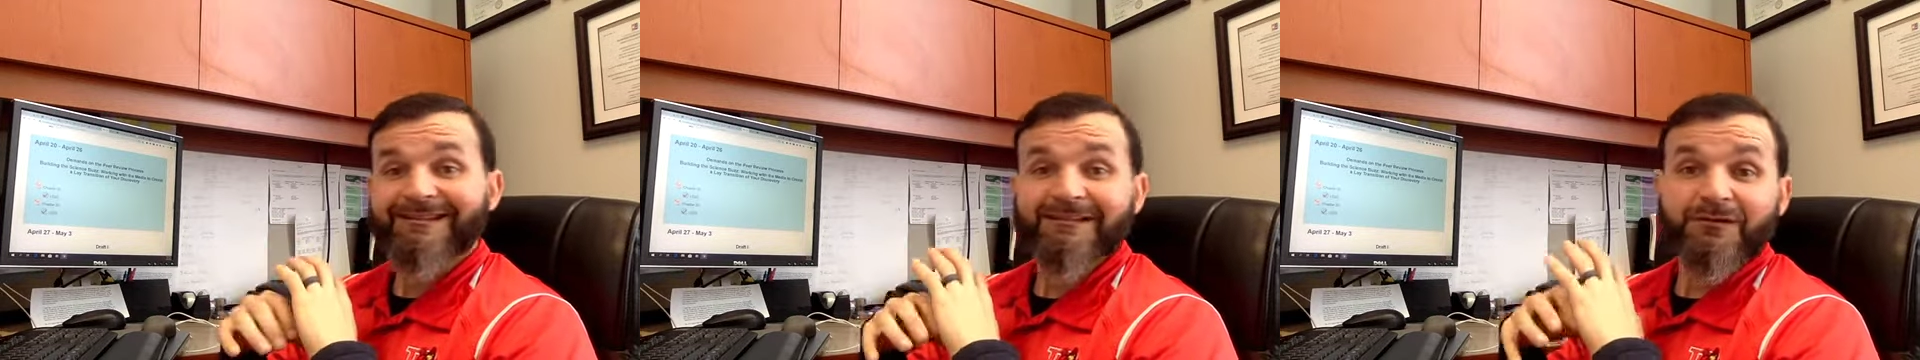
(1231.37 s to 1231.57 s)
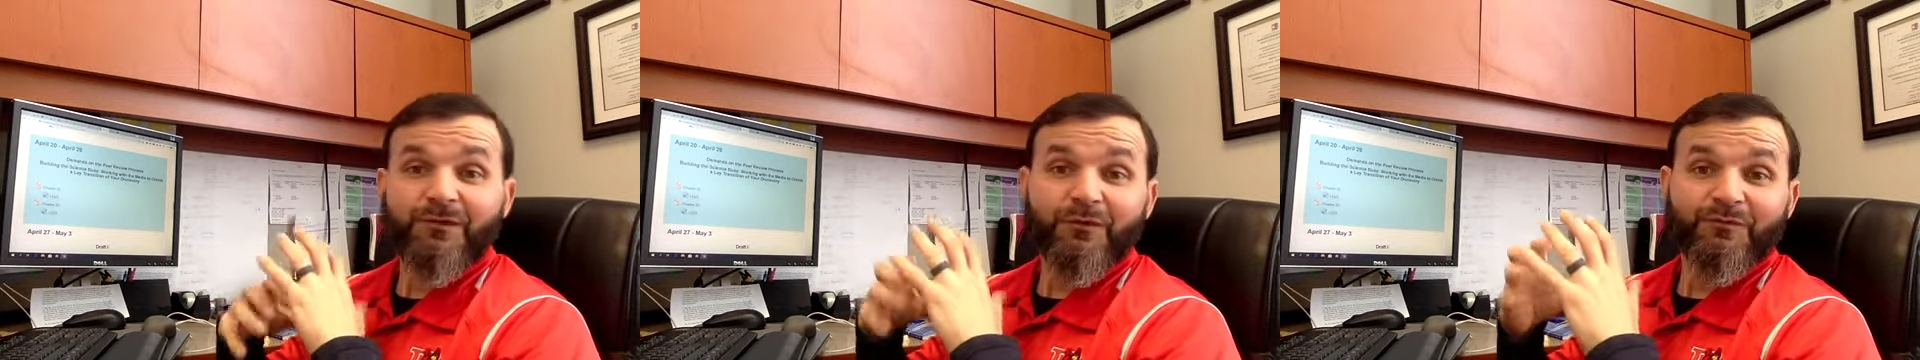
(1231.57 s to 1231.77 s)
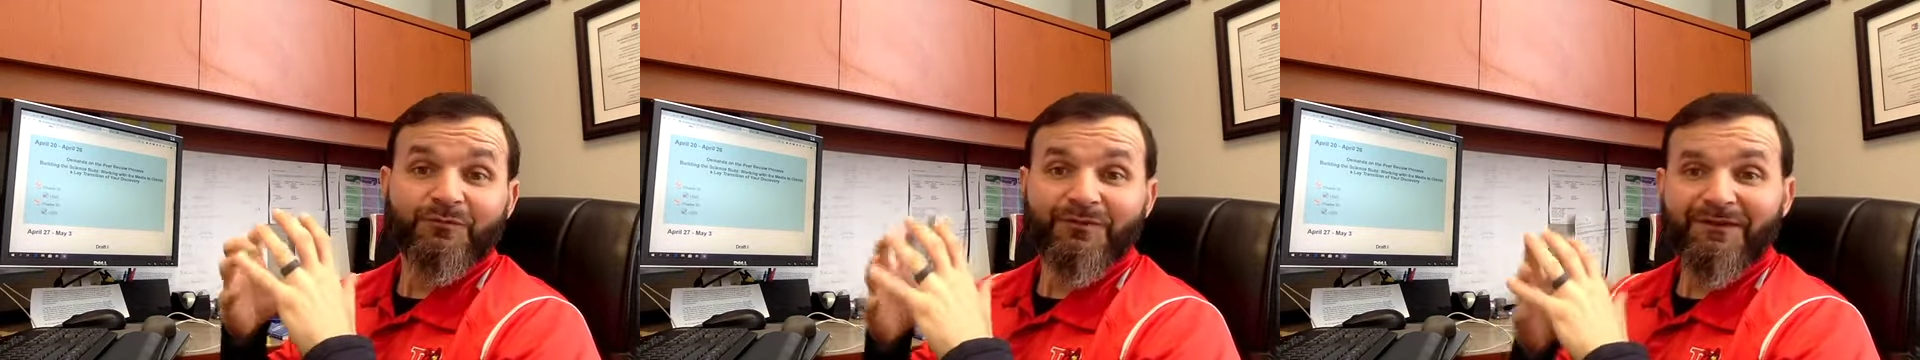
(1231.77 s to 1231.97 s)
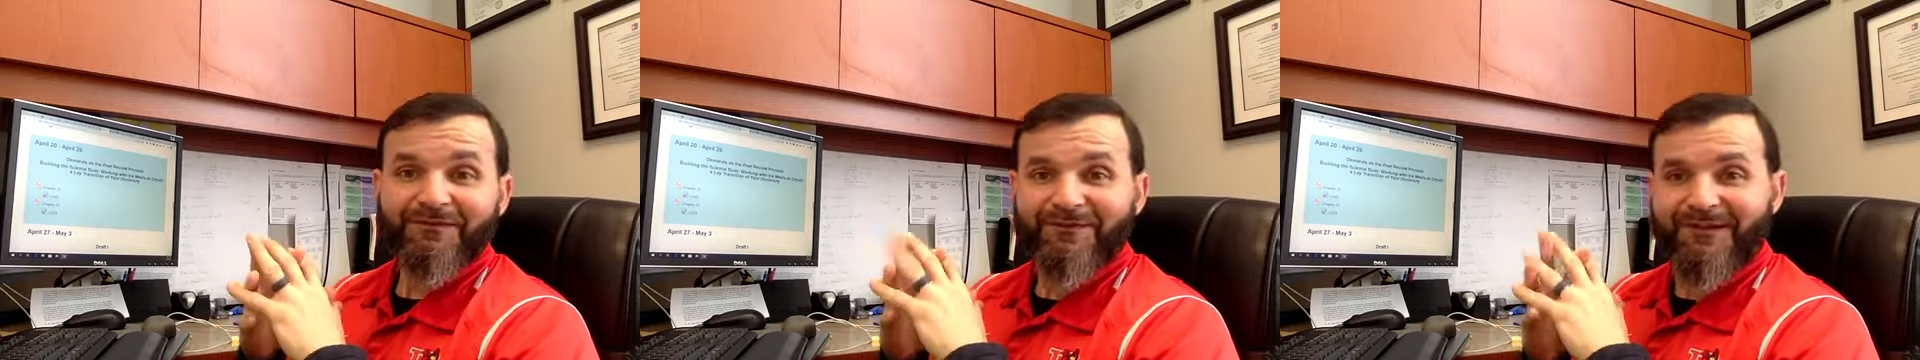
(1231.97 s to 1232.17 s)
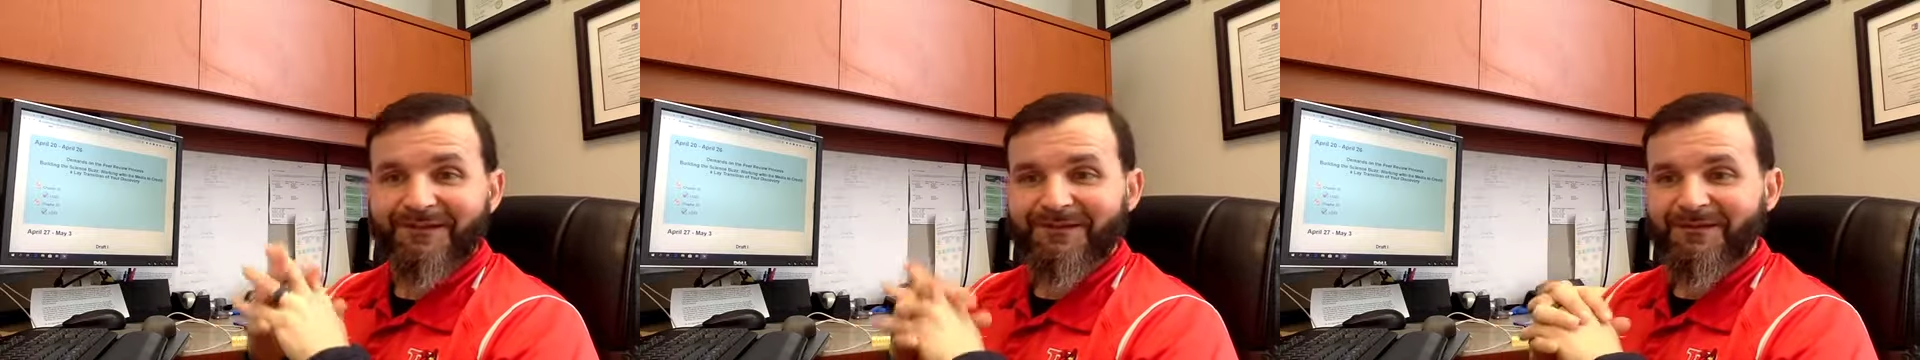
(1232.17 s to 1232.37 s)
It's not
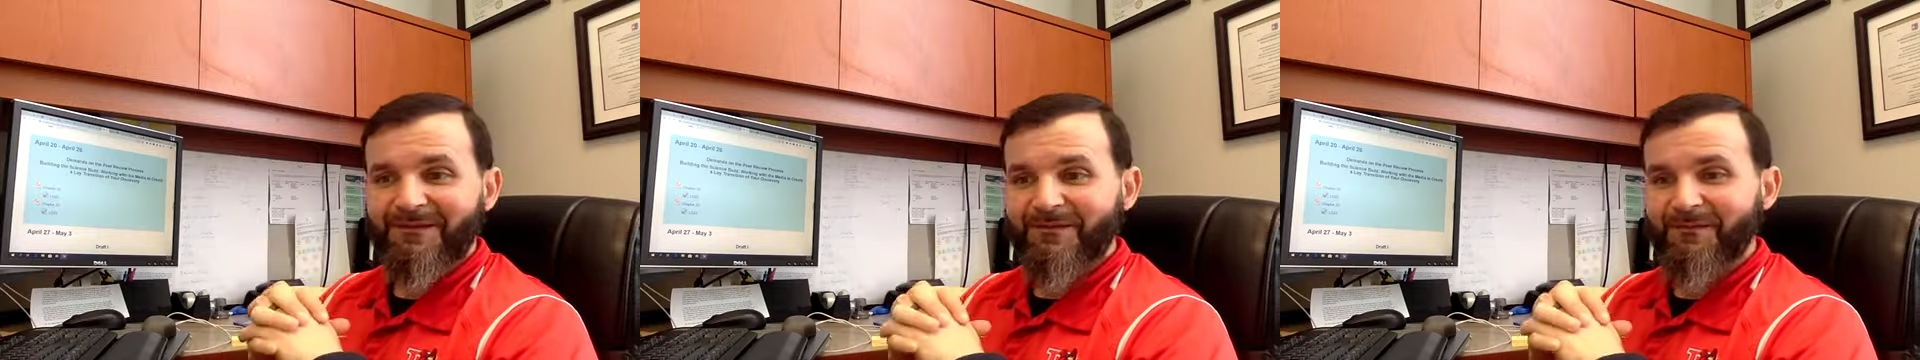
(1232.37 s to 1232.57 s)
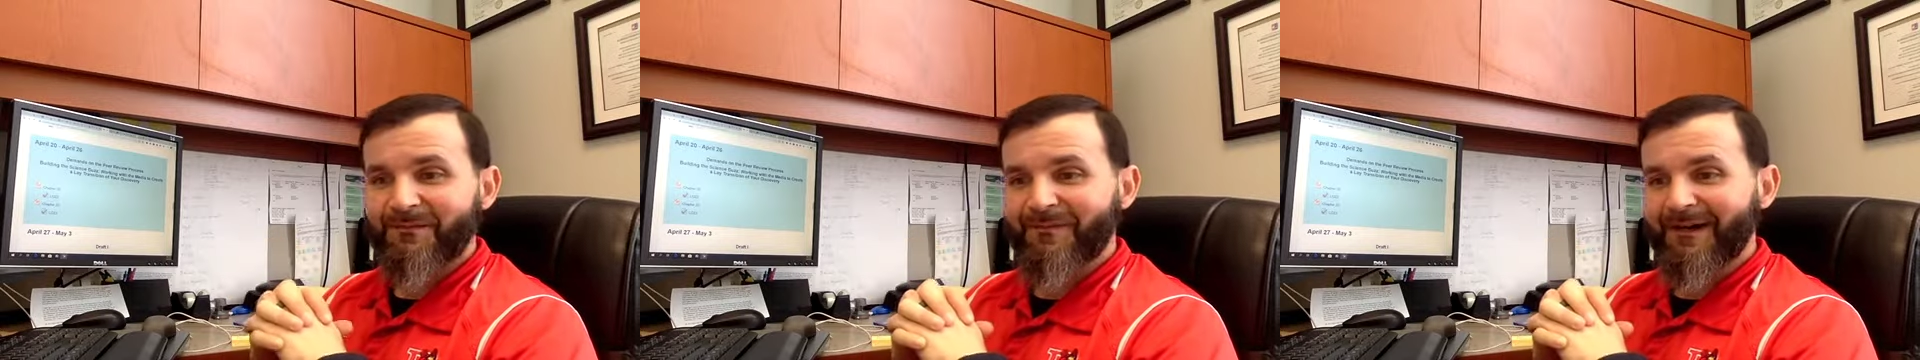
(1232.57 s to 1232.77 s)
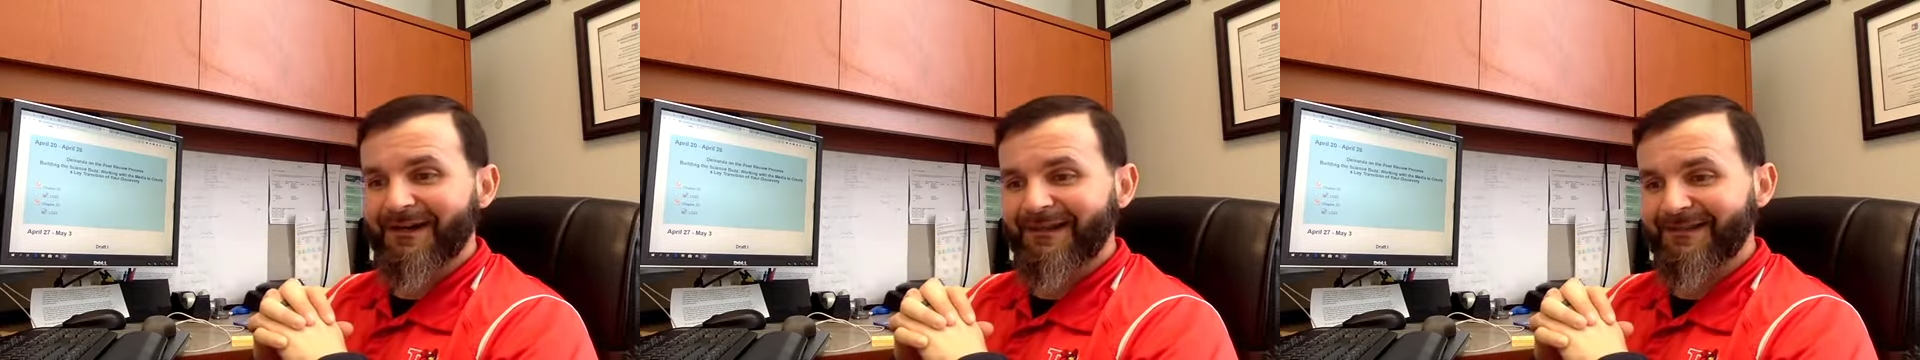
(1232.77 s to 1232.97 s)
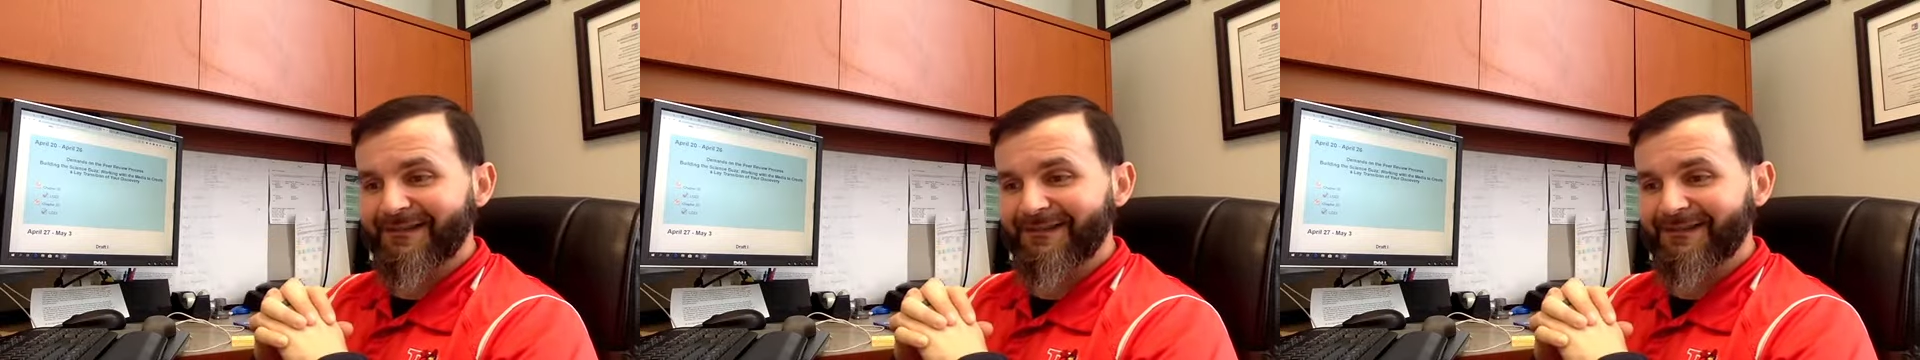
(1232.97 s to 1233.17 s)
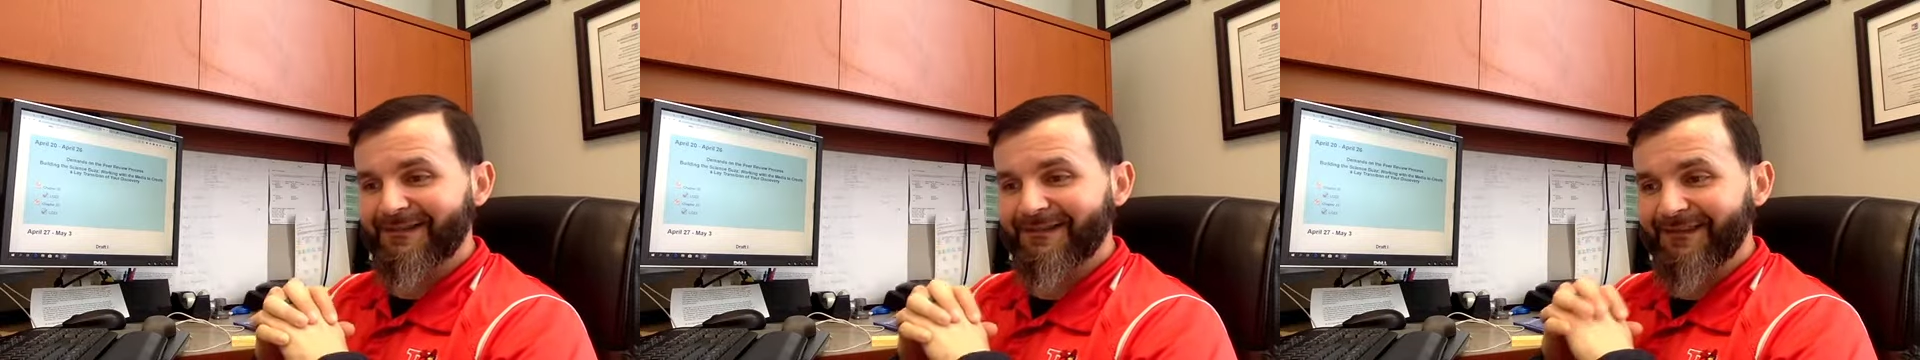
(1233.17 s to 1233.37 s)
perfect, but it
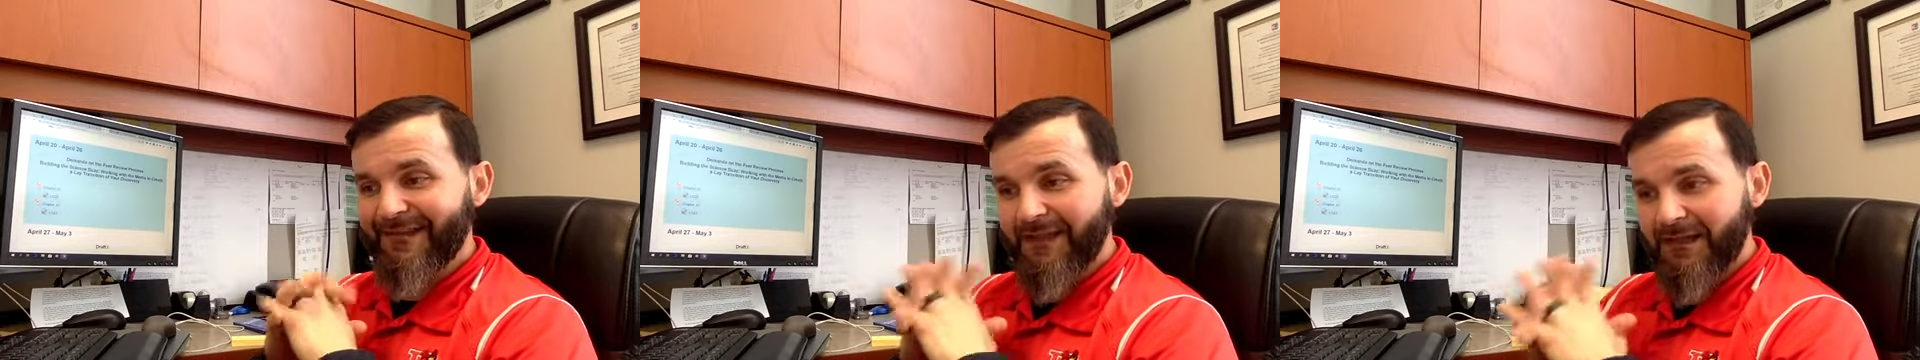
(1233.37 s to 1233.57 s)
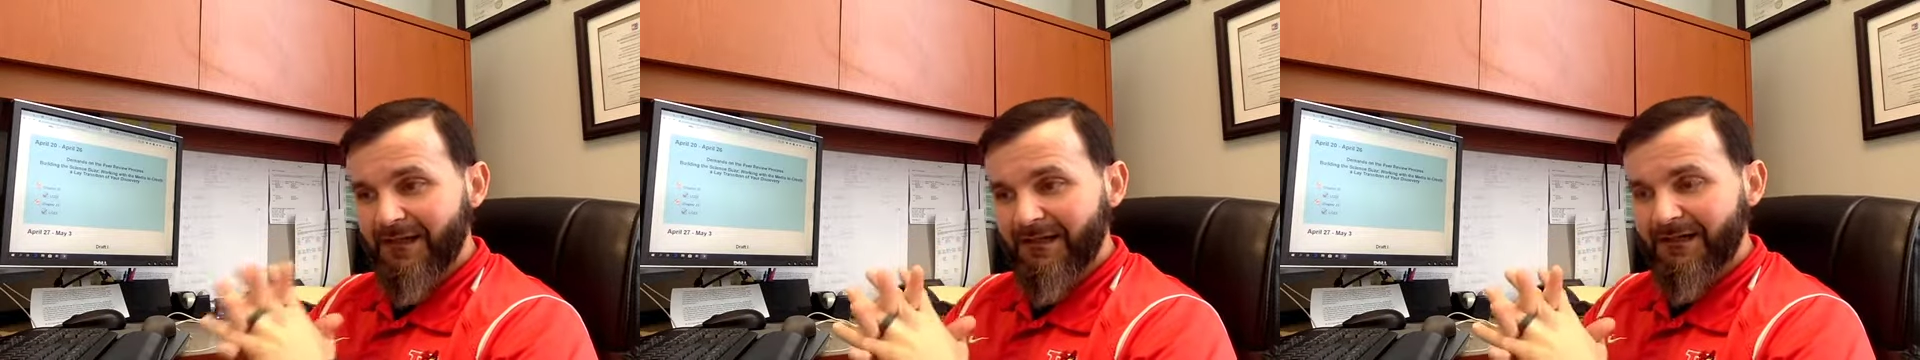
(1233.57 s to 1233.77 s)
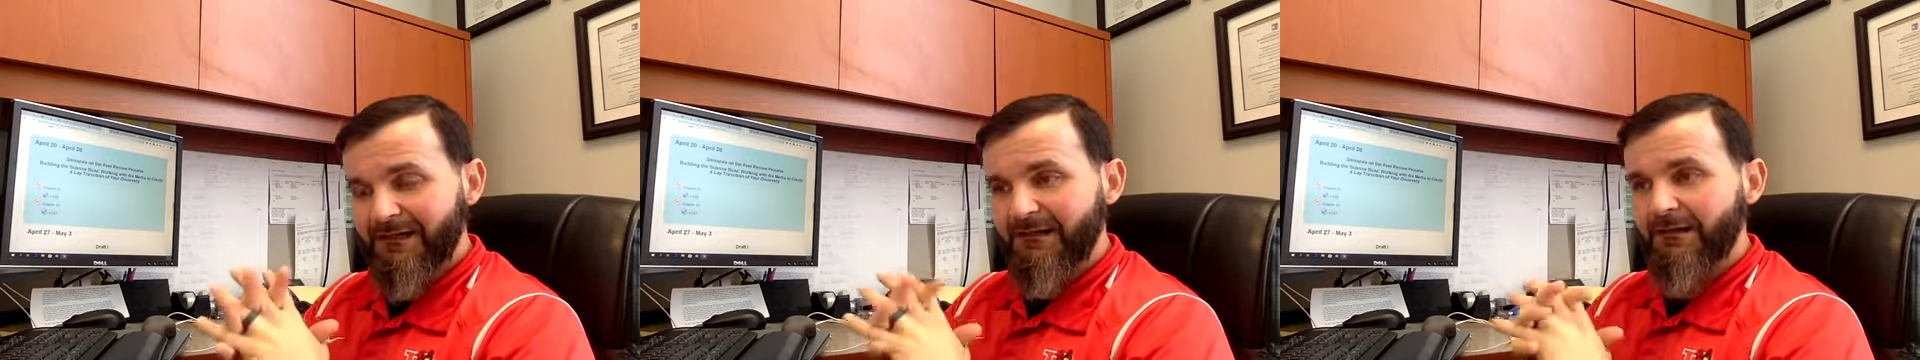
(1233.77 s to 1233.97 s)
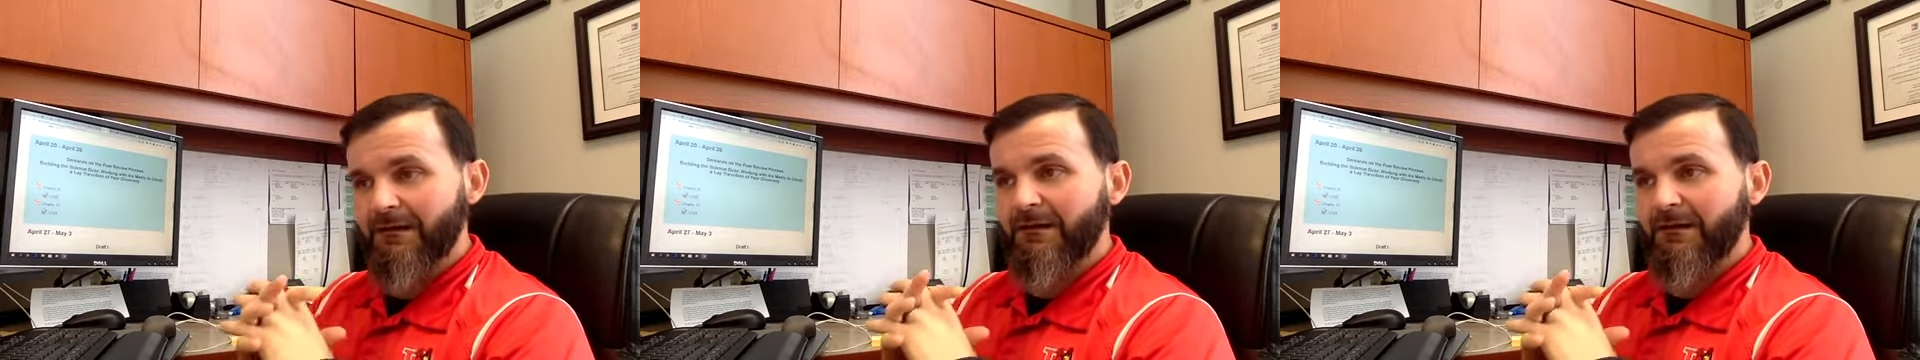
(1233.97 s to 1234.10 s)
is there